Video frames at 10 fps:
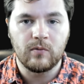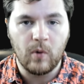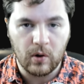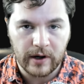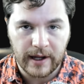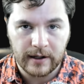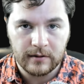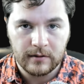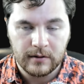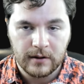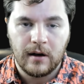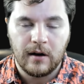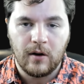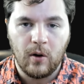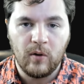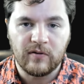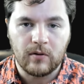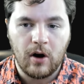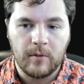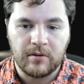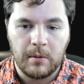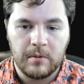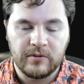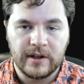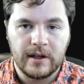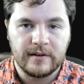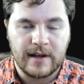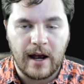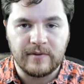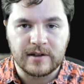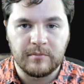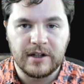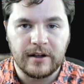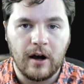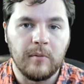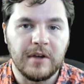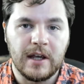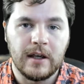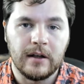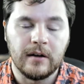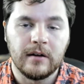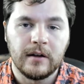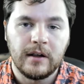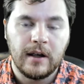rewarding overall, probably, to have somebody come in